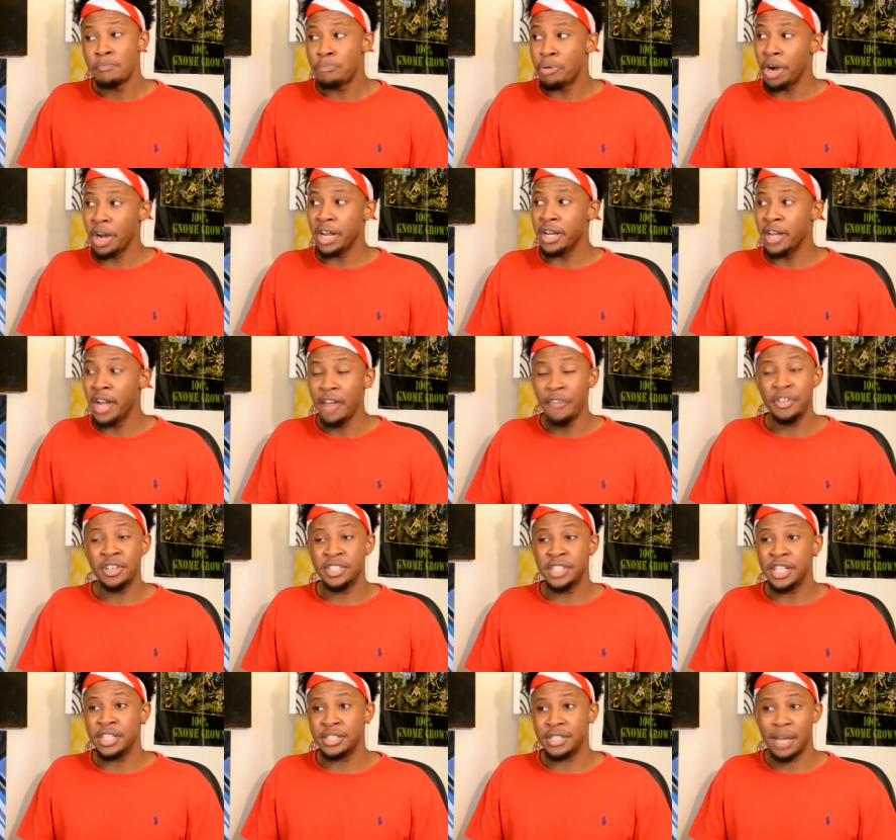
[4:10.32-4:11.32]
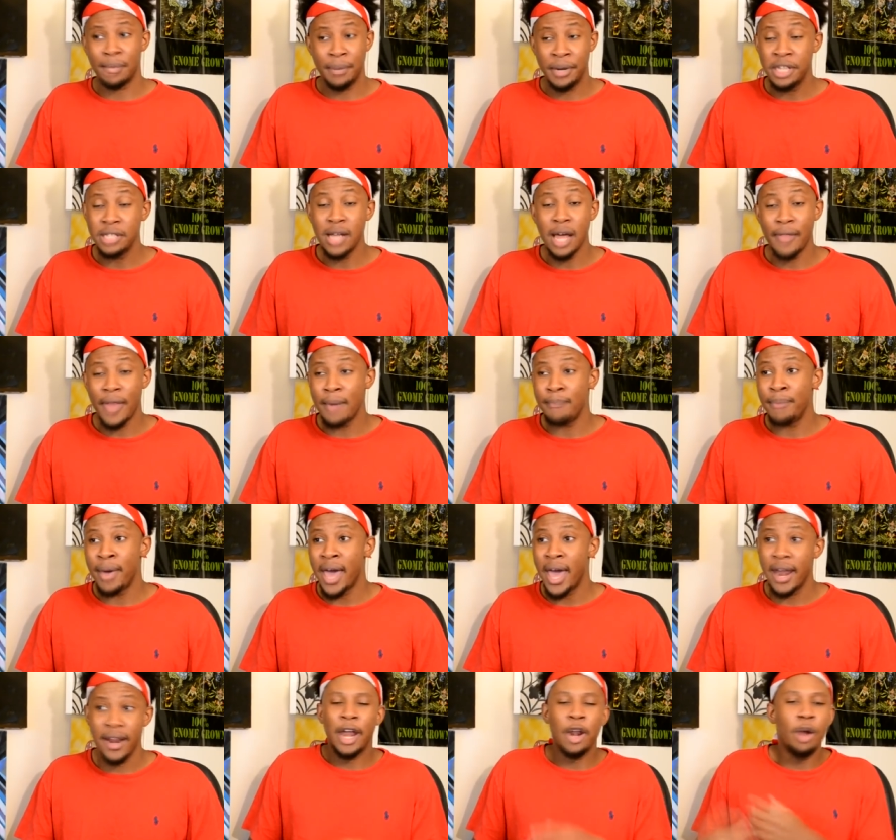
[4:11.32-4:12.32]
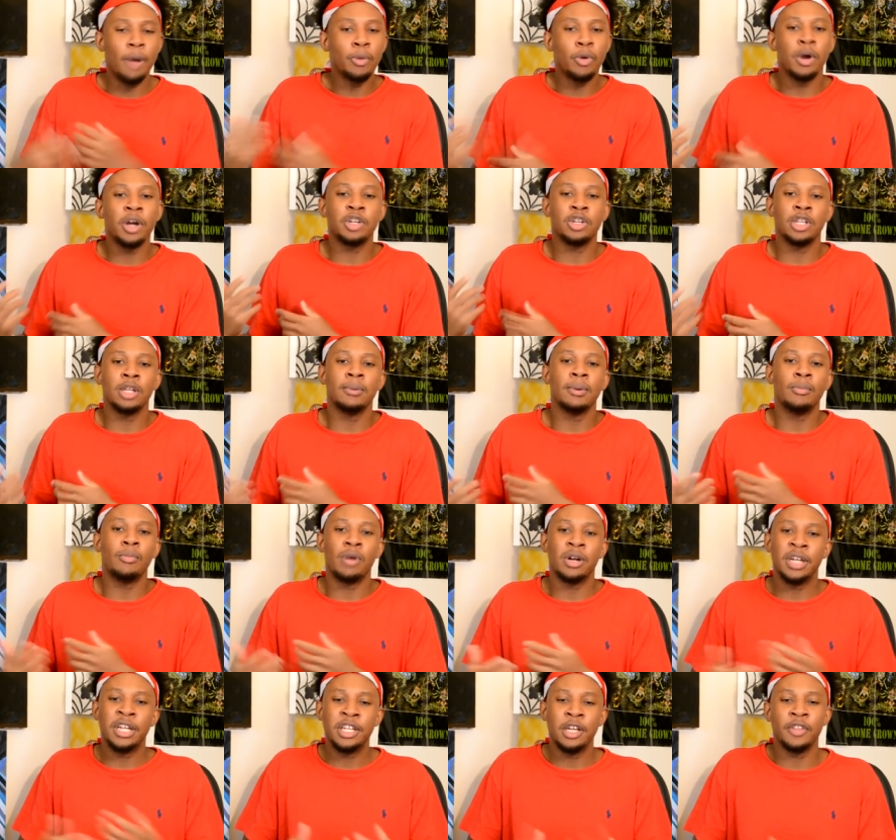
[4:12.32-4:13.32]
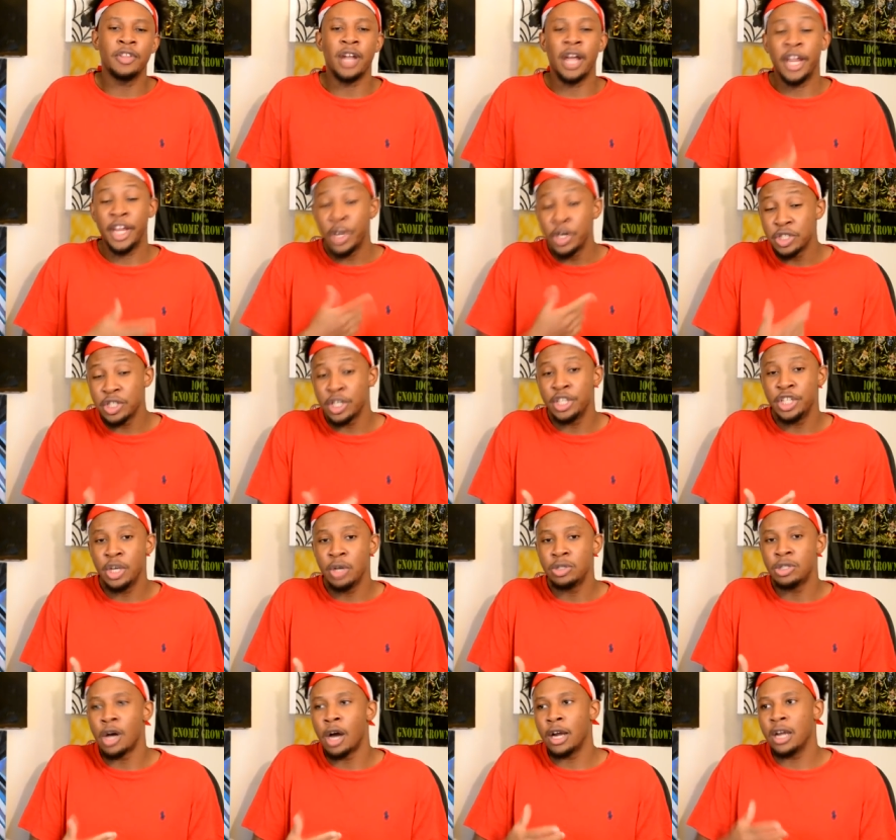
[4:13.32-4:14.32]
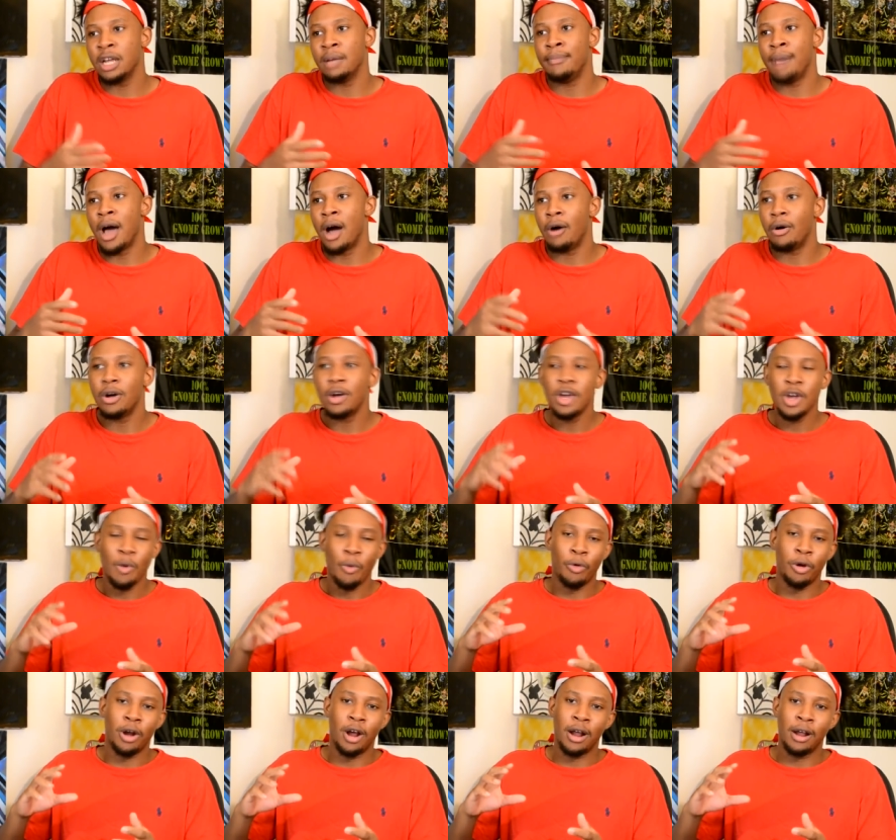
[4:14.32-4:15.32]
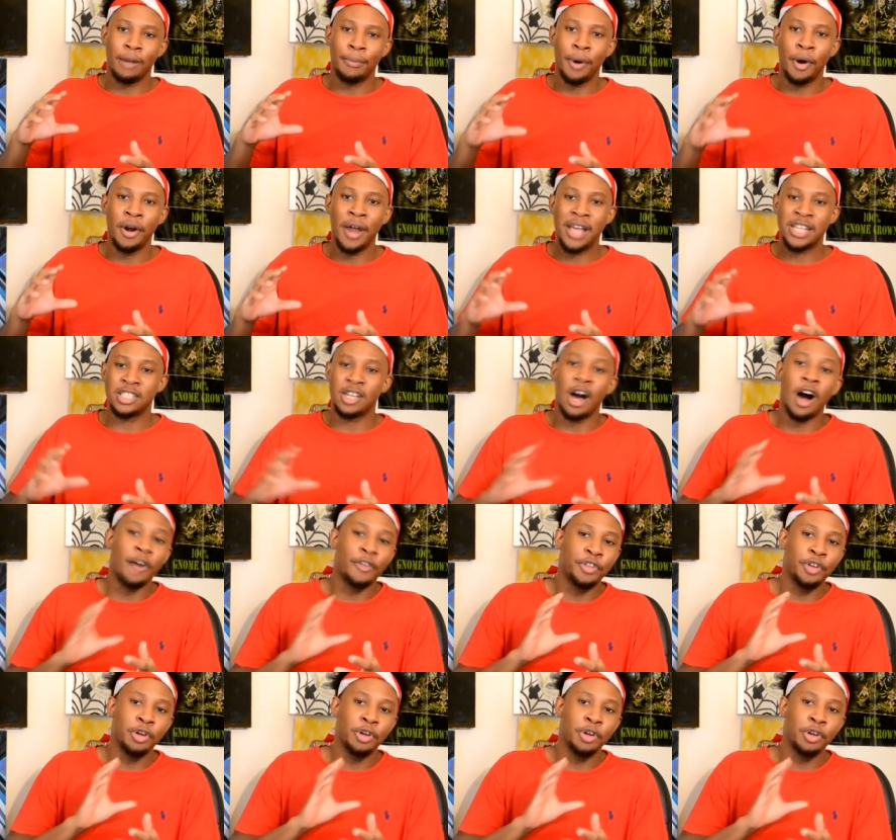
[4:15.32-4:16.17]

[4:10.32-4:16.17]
pretty good this season. I mean, he's not that bad. I know I'm going to a little bit more detail than I usually do, talking about what our opponent has gone